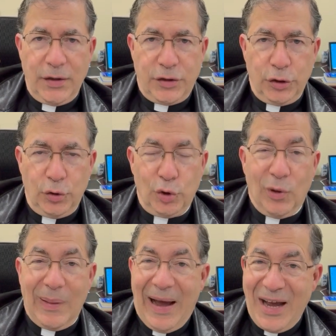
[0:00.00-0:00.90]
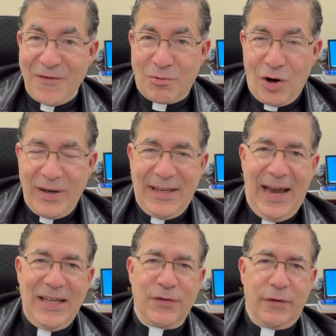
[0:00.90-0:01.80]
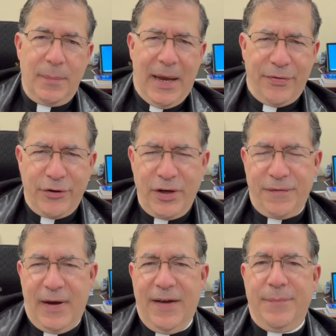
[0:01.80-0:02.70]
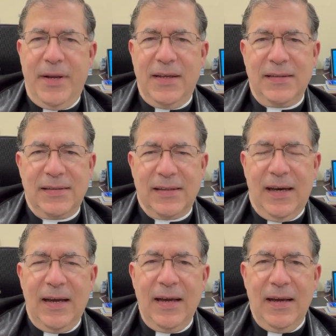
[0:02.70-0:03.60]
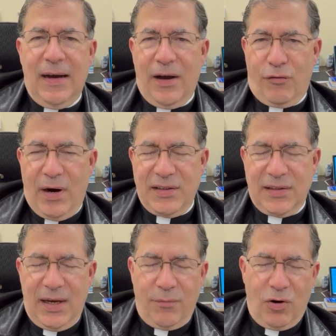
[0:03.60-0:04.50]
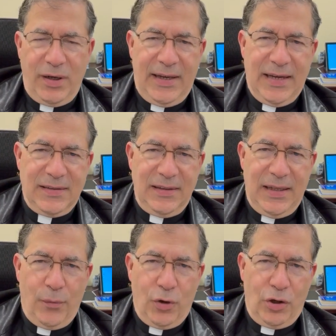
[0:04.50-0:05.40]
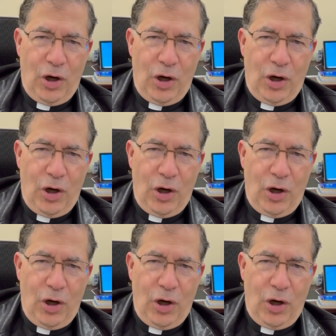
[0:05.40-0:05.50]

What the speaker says: to do a live broadcast for about 35 minutes on Right Side Broadcasting Network,